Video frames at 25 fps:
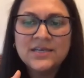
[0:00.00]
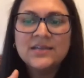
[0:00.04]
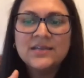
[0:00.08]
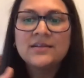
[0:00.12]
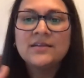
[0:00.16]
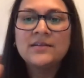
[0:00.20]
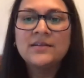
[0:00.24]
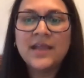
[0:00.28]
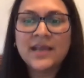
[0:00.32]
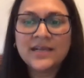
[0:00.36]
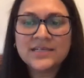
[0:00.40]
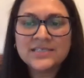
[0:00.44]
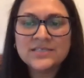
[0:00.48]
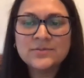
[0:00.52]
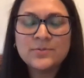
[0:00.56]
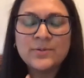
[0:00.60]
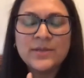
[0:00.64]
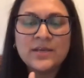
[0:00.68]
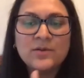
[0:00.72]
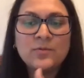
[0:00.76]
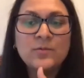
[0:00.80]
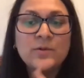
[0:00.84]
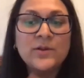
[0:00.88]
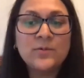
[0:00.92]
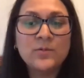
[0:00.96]
next
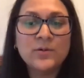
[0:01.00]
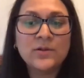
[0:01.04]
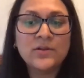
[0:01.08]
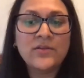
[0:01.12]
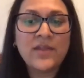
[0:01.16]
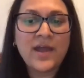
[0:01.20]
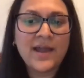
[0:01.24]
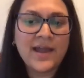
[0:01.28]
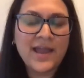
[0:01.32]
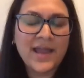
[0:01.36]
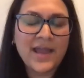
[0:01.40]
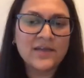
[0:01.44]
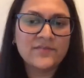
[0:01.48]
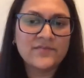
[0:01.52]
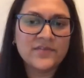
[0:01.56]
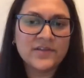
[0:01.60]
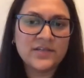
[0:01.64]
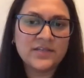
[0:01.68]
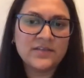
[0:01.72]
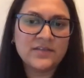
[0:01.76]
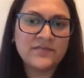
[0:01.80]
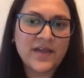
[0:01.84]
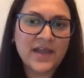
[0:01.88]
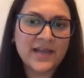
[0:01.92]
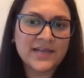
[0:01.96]
week we will not have
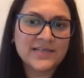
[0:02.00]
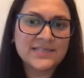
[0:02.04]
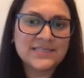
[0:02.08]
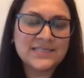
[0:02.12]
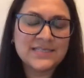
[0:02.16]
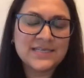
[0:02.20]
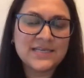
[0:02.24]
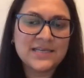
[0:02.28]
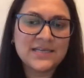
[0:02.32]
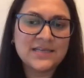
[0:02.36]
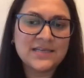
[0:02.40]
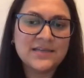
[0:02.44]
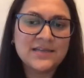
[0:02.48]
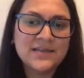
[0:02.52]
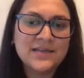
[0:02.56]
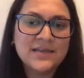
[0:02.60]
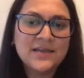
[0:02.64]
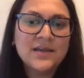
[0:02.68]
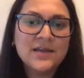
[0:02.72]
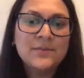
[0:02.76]
any vaccine,